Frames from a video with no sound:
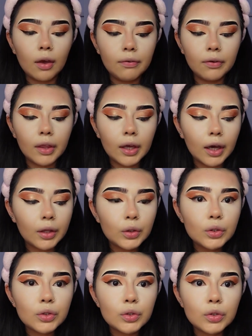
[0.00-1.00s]
feel like I look
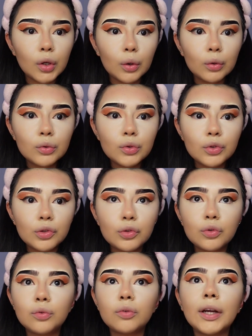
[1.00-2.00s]
so
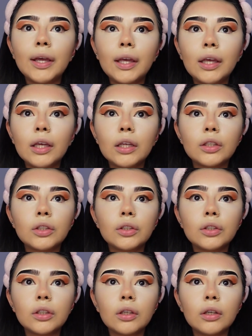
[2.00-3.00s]

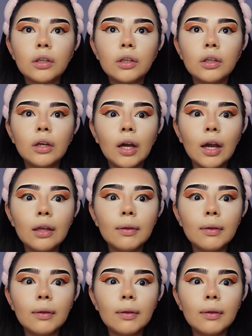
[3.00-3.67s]
strange. I'm